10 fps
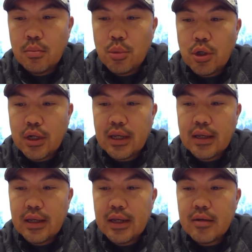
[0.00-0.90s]

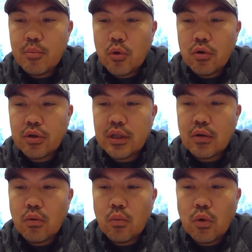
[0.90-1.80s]
bringing in more than
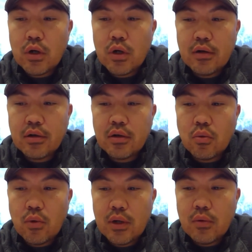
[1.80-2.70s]

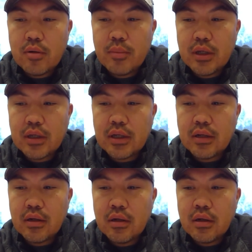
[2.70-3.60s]
$121
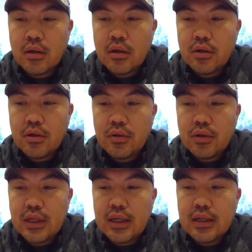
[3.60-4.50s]
million to
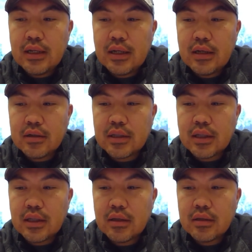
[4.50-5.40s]
the Indian health
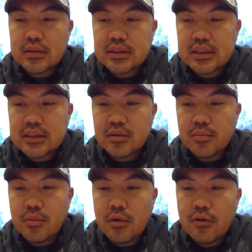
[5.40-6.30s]

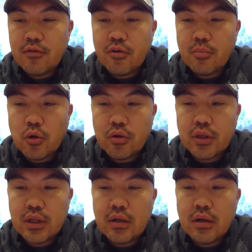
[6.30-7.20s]
system for more
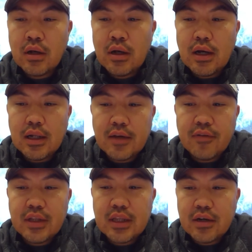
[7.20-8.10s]
than
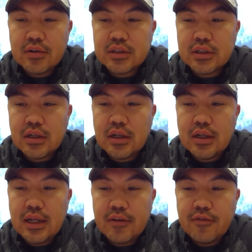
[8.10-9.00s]
11,000
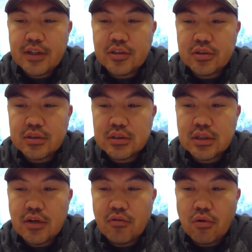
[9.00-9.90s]
Native veterans
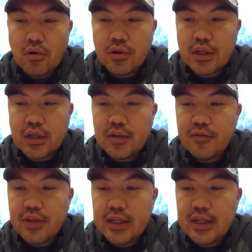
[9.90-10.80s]
enrolled in the
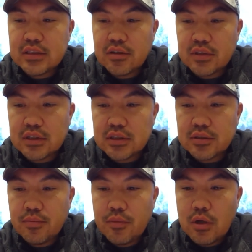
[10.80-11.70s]
VA services.